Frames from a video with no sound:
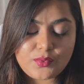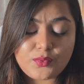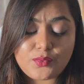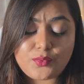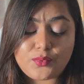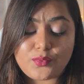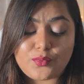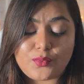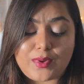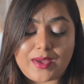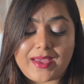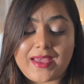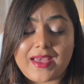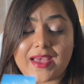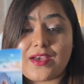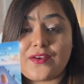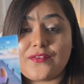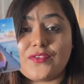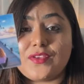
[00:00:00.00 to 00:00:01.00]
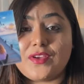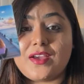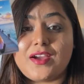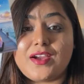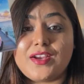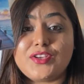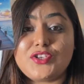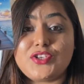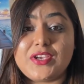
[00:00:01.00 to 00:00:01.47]
Ooh, I have the
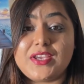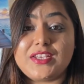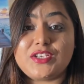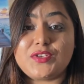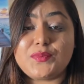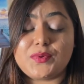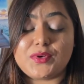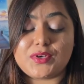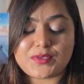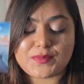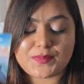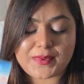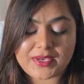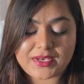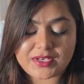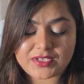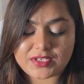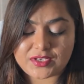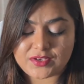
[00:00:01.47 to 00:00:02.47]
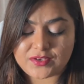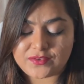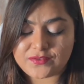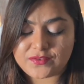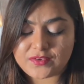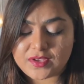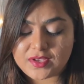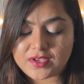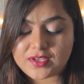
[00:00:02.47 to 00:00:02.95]
card Change
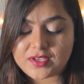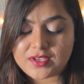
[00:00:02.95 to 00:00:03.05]
Perspective.